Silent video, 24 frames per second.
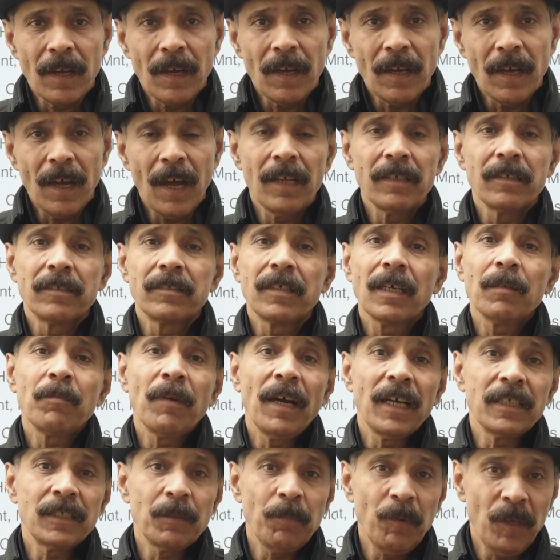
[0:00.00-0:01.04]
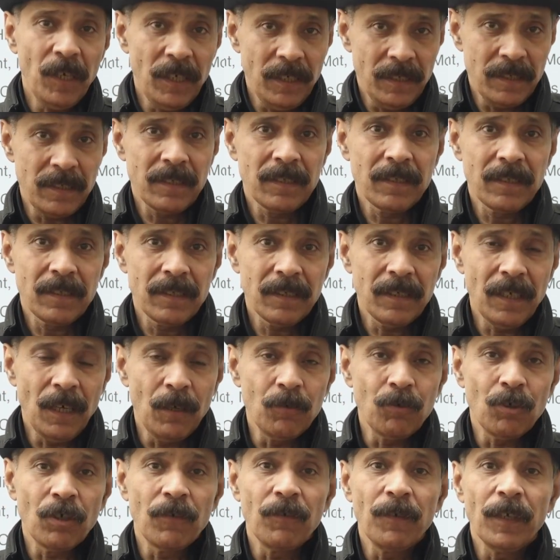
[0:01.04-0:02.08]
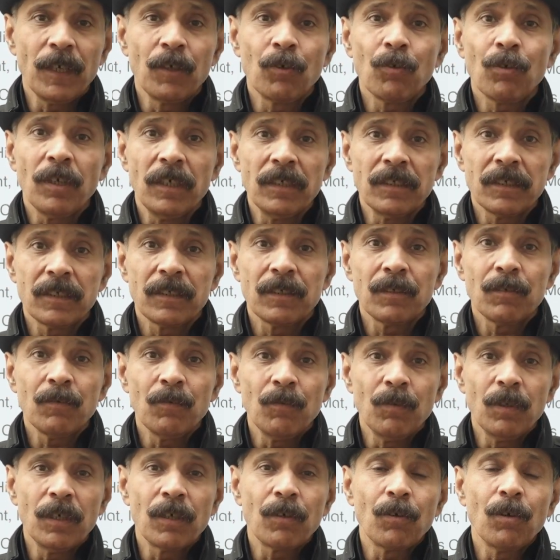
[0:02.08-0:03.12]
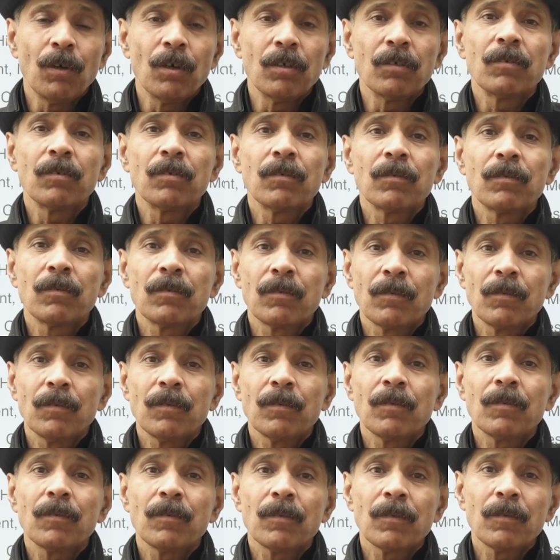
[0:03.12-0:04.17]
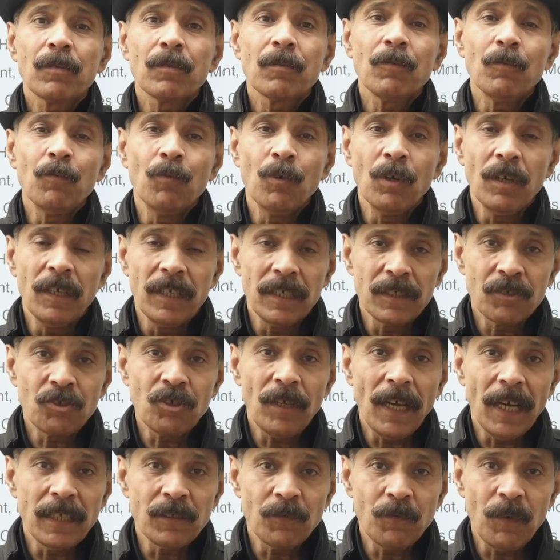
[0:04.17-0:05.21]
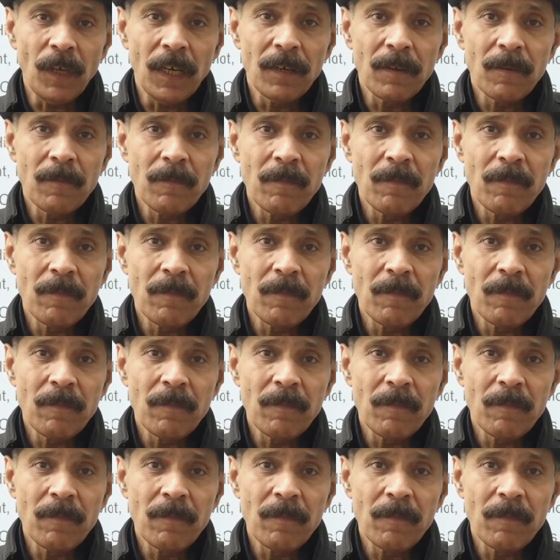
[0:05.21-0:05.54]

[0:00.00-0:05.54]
And some aspirants, out of ignorance, work on world history as well.